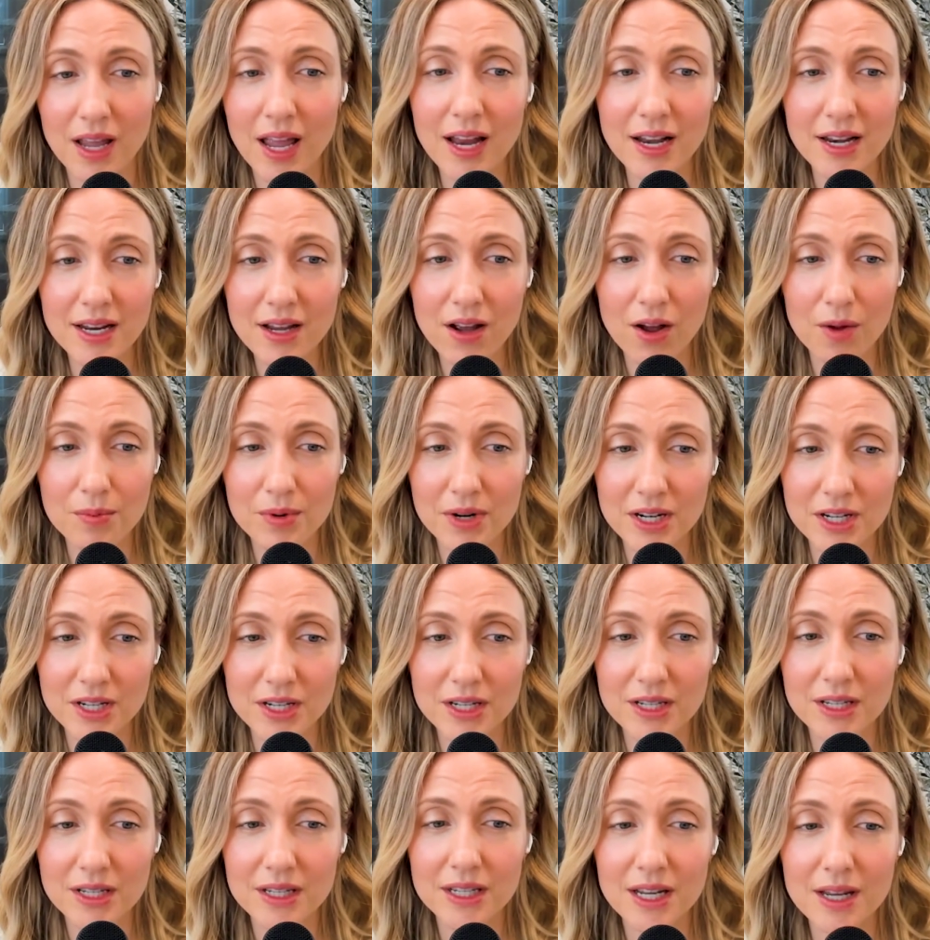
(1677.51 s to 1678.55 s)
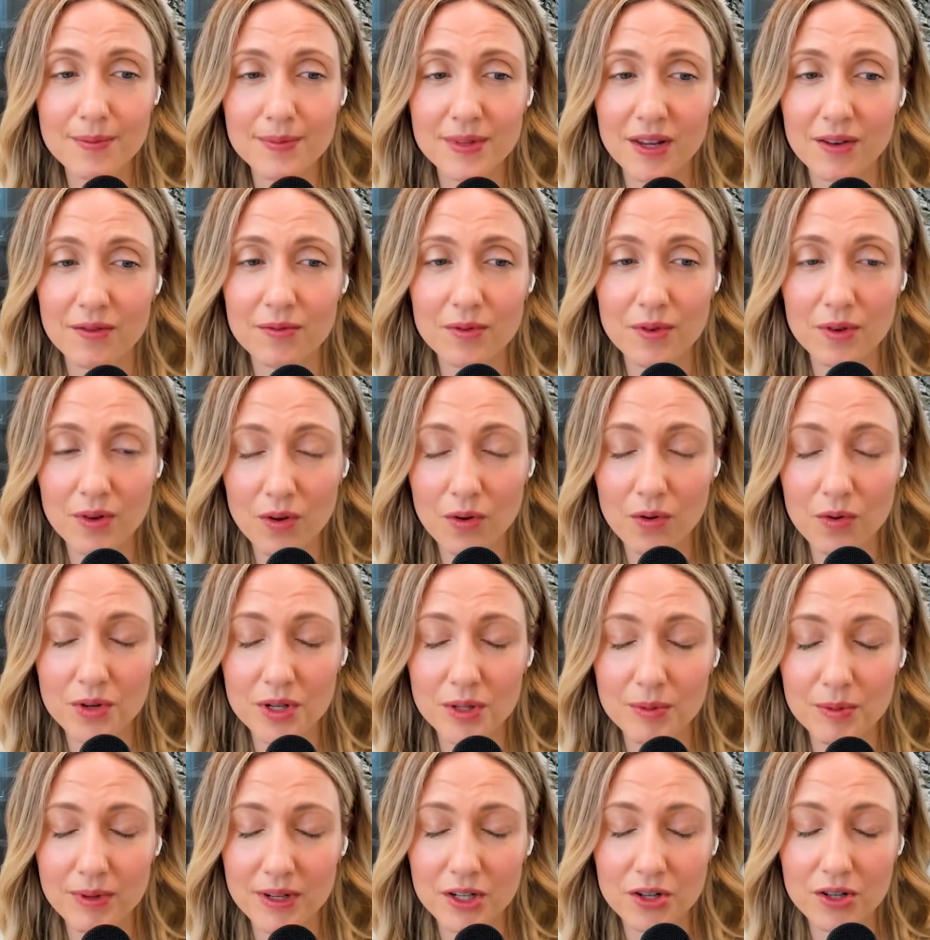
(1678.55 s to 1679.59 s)
any operations teams have always
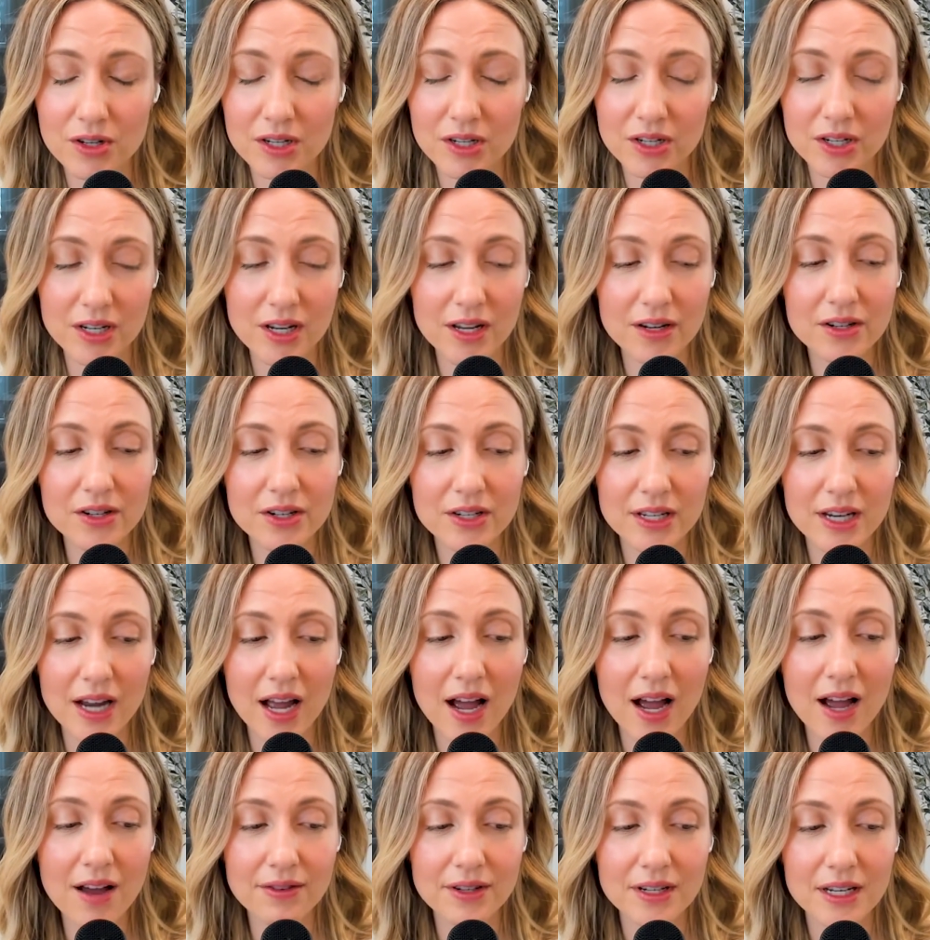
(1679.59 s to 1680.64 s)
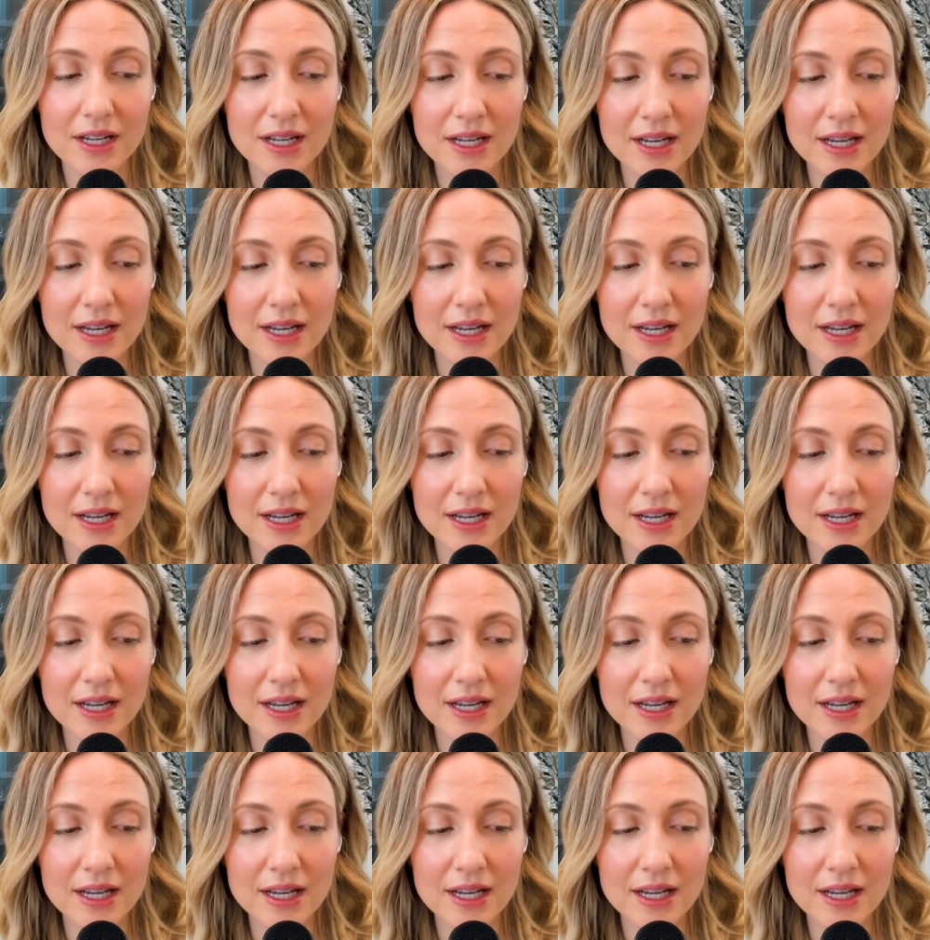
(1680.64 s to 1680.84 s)
been traditionally understaffed.